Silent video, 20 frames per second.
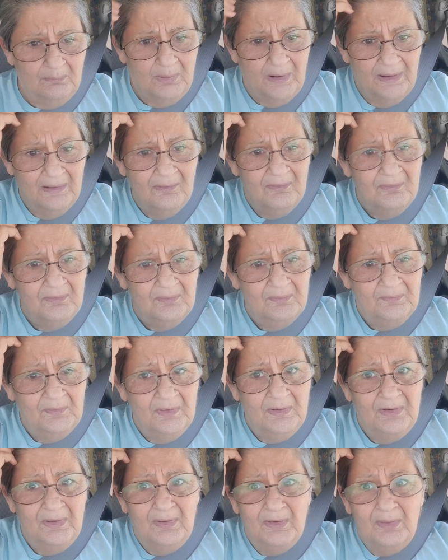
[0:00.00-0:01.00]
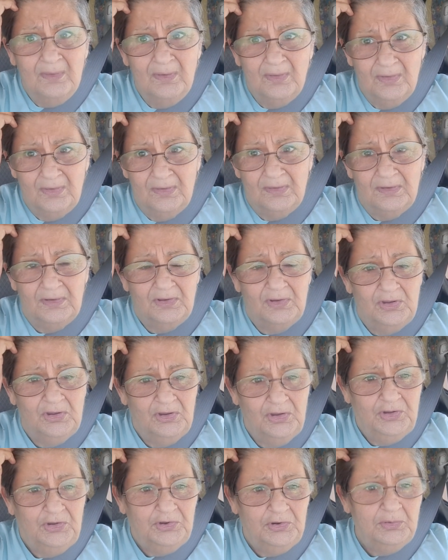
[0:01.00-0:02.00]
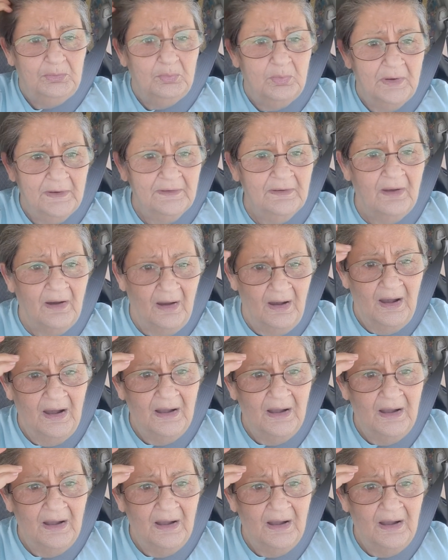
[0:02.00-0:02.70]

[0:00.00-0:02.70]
well, do you want a